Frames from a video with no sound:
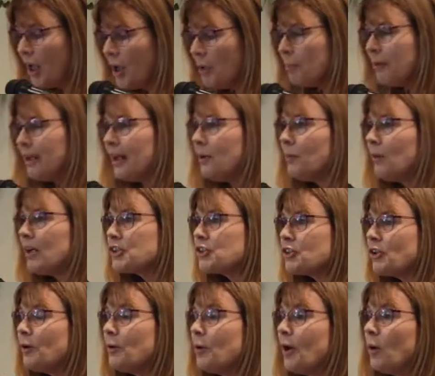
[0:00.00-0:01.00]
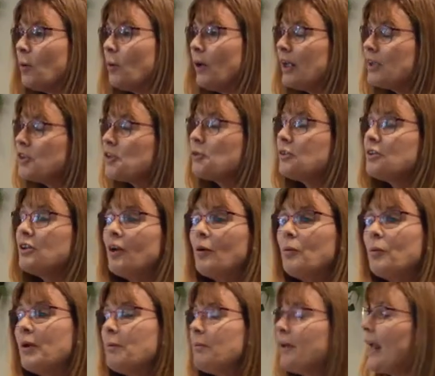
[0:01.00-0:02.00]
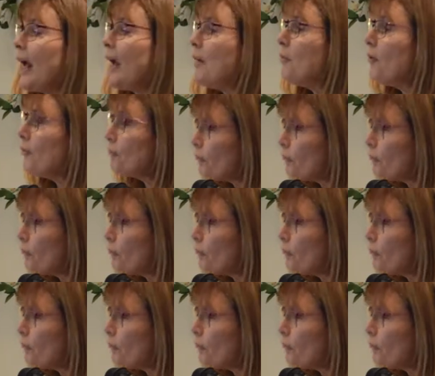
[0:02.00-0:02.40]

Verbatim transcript: But anyway, so we, you know, we became her